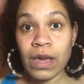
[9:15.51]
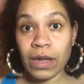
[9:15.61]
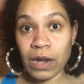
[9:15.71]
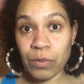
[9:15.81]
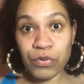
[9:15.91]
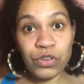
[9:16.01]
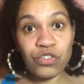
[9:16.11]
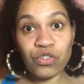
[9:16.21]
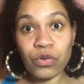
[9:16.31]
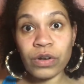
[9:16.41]
and I'm pretty
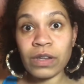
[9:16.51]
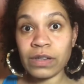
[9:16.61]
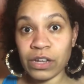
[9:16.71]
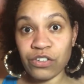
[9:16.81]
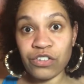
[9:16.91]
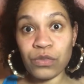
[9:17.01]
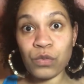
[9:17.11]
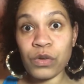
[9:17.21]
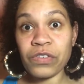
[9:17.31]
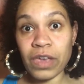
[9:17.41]
sure that that shit
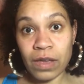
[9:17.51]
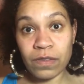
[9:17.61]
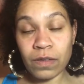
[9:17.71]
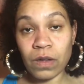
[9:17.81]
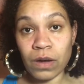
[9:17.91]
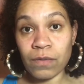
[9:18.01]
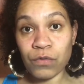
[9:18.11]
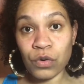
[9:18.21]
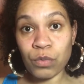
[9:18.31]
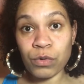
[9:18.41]
was as
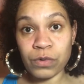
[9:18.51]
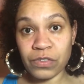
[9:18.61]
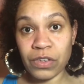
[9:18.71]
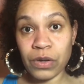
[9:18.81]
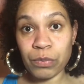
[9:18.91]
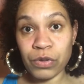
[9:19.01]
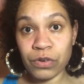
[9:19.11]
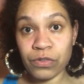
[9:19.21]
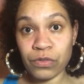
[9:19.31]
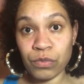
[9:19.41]
uncomfortable as he
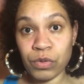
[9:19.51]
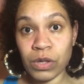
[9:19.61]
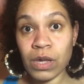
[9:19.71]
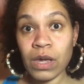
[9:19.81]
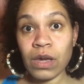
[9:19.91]
appears to be.